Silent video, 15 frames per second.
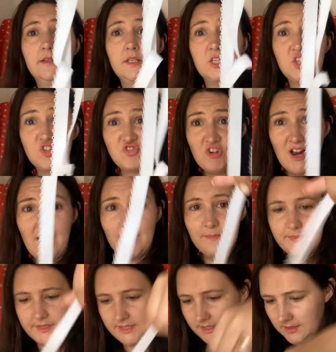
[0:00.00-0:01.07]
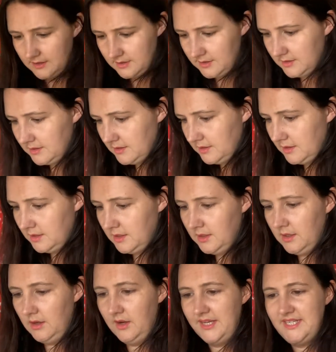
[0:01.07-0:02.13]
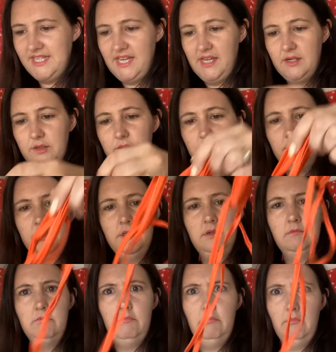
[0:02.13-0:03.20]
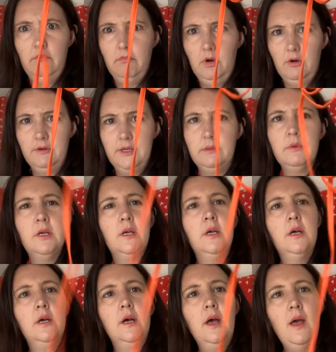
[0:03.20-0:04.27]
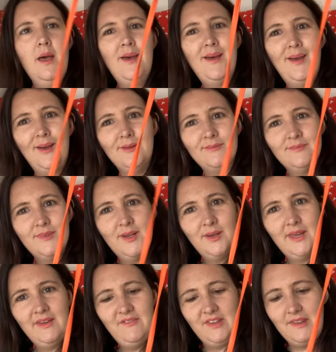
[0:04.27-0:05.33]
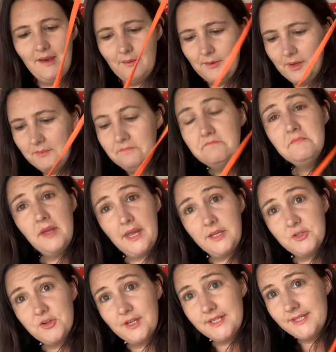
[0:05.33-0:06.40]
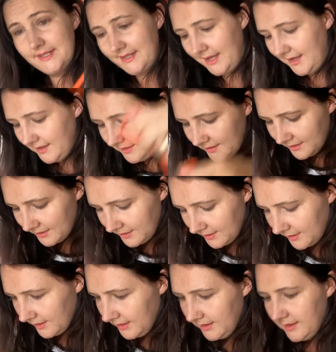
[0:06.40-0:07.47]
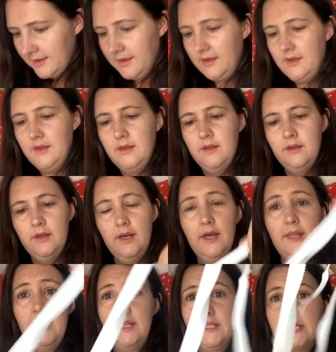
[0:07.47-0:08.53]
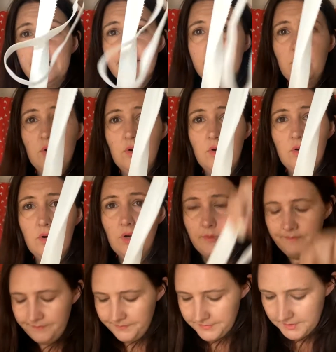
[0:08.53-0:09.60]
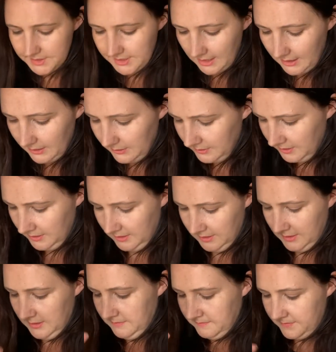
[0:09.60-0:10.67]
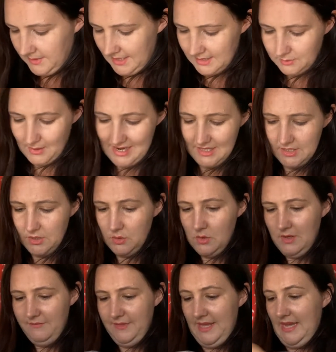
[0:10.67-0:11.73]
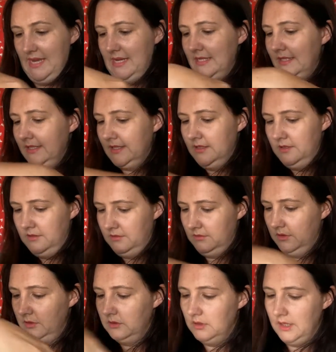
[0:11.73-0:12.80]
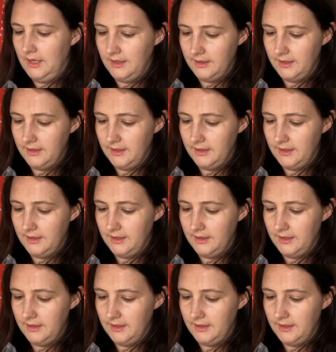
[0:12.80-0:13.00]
Straps, ideal. Oh, no giving that one. Interesting. And then some more. So, as well as all of these. Oh,